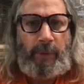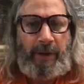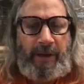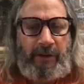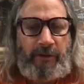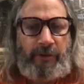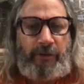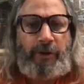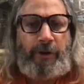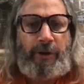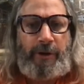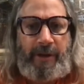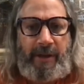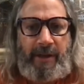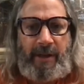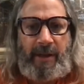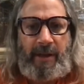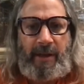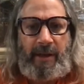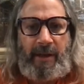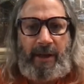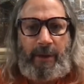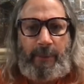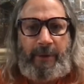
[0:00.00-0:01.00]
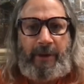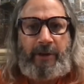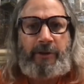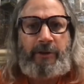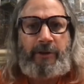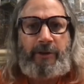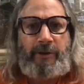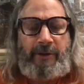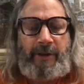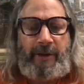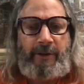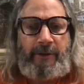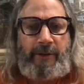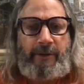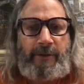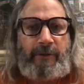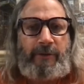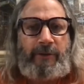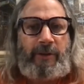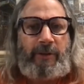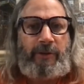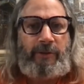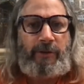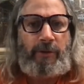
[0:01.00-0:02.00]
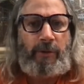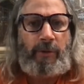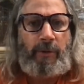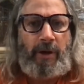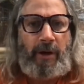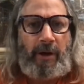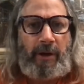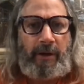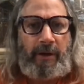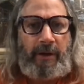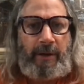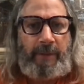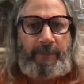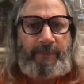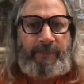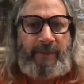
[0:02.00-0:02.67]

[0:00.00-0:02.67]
we can turn a key and we can turn D2C2 on